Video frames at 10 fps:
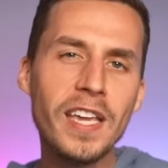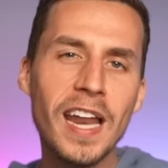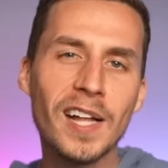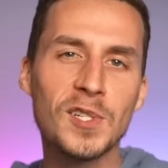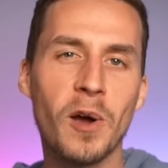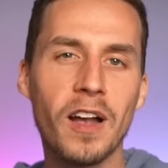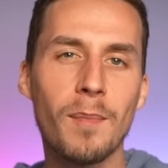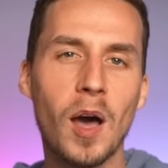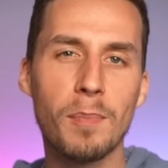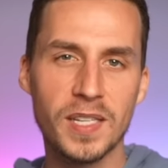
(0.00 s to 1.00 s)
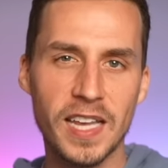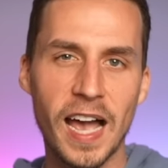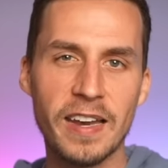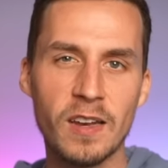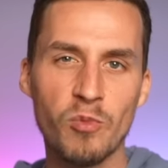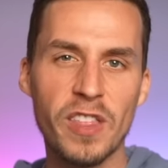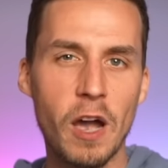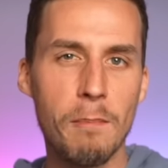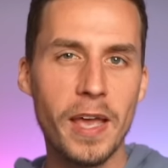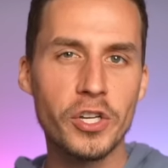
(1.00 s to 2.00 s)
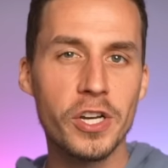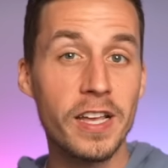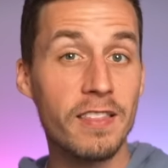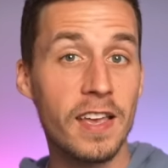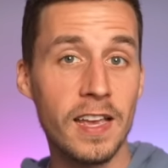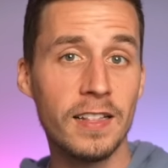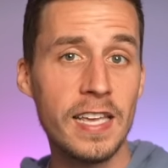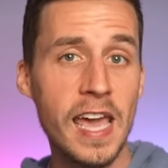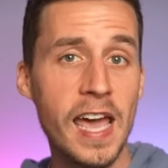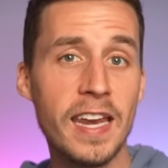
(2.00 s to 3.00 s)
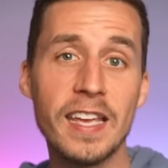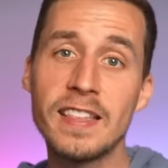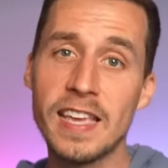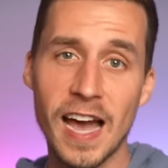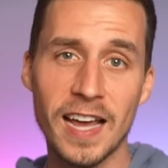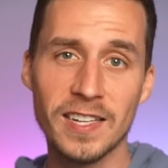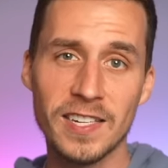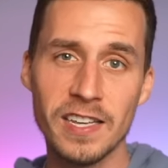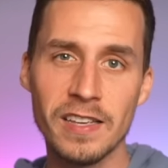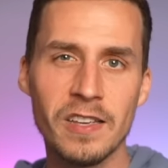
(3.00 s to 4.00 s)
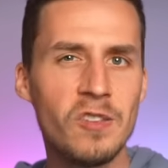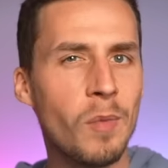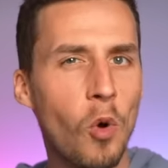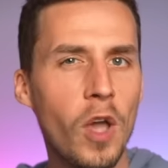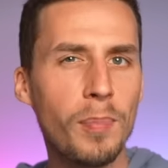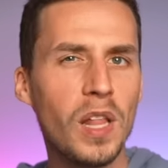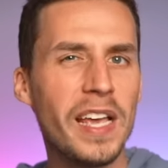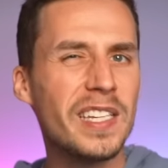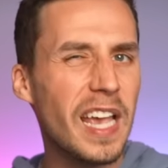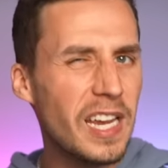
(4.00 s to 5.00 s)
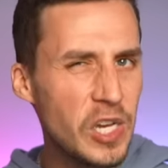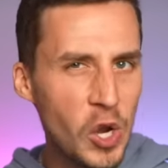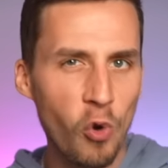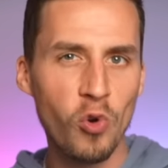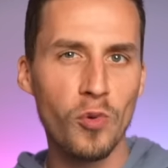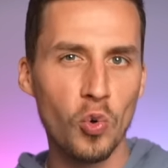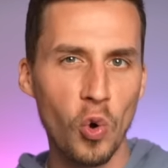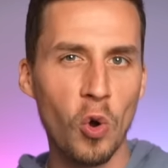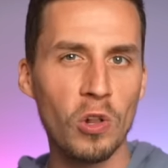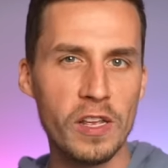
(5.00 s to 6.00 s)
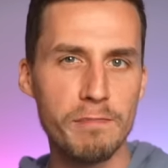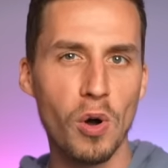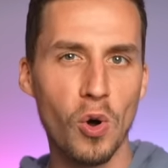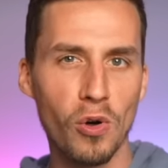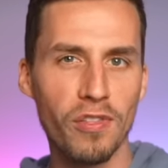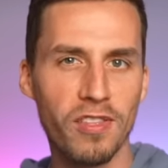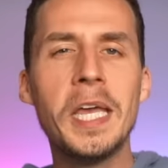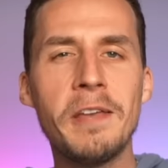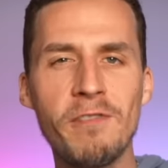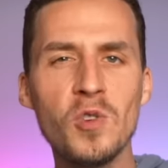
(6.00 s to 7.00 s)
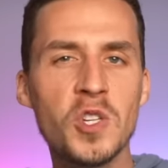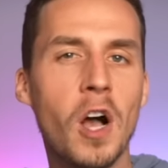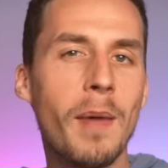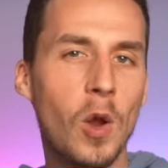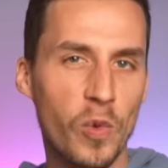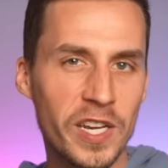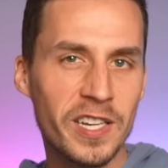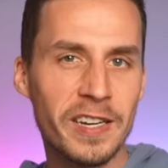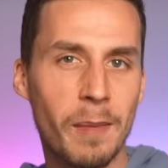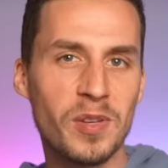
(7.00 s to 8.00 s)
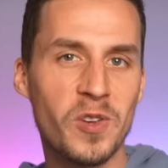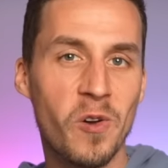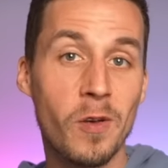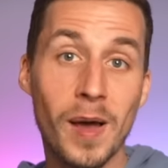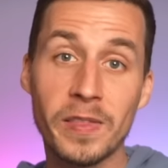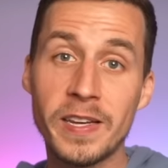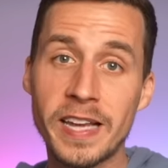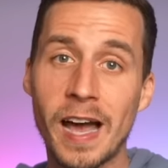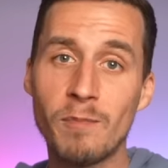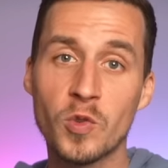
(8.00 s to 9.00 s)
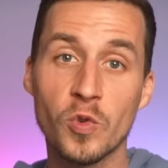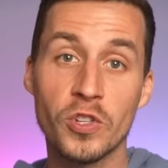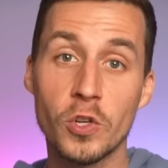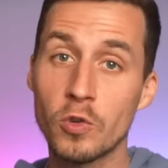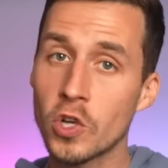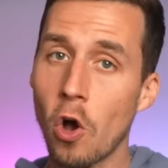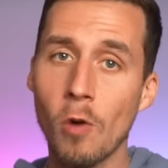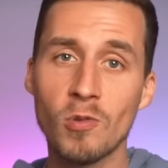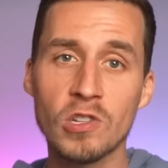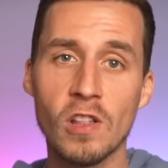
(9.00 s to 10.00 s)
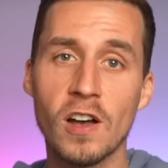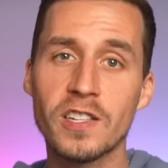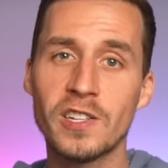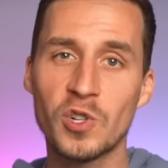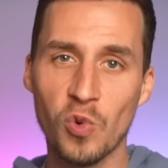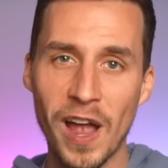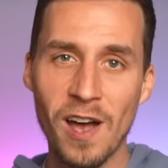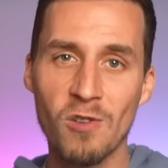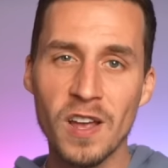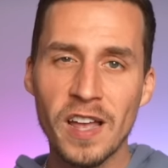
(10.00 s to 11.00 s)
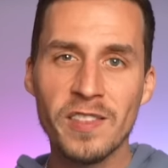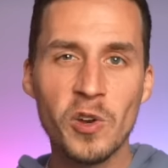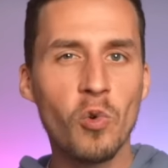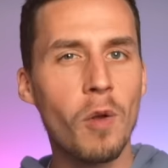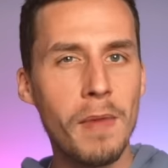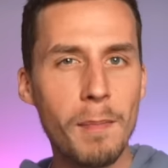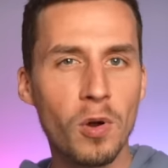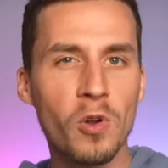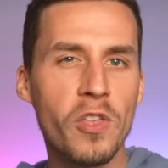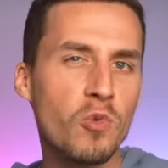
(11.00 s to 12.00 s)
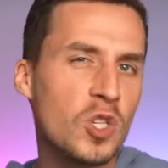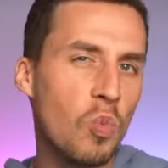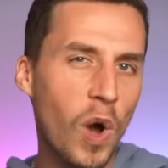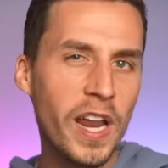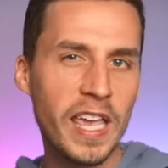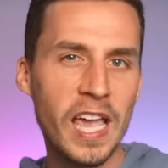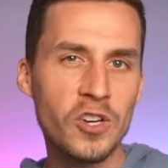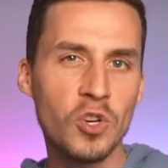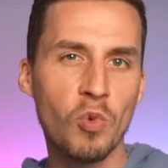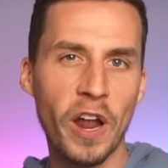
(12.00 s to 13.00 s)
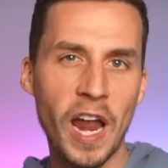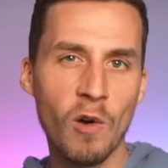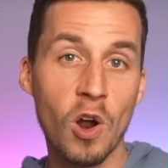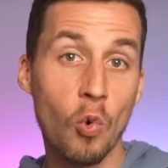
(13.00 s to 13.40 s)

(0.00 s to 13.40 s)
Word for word: cannot talk about Poseidon without mentioning the Iliad and the Odyssey, your boy plays a notable role in both. If you saw my recent episode about the times where Zeus almost lost his crown, then you'll remember there was one occasion where Hera